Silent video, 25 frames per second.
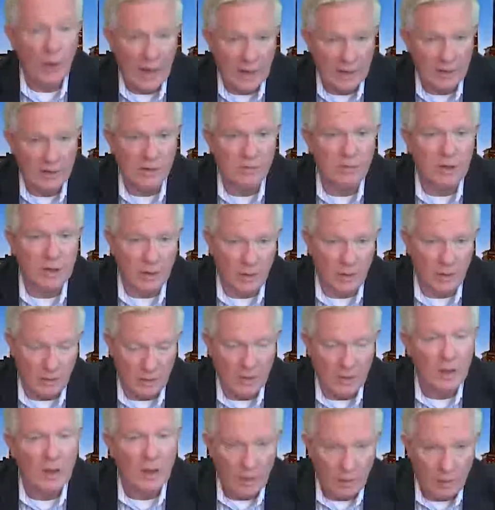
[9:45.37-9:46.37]
activity
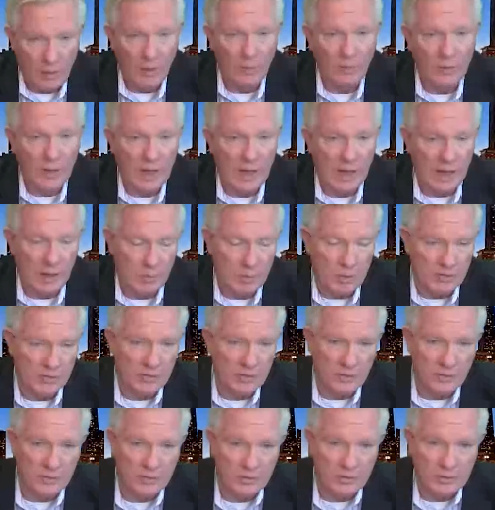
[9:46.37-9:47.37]
on the
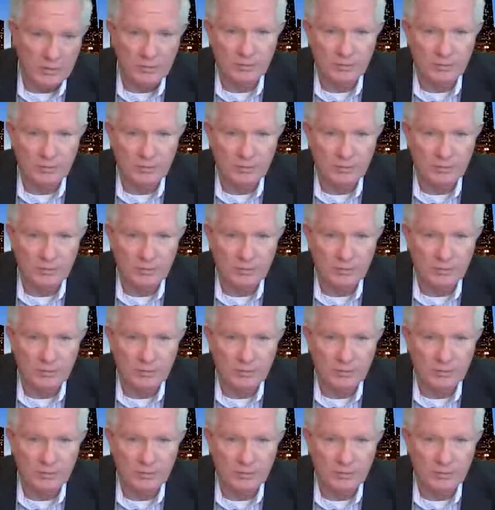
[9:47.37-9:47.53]
campuses?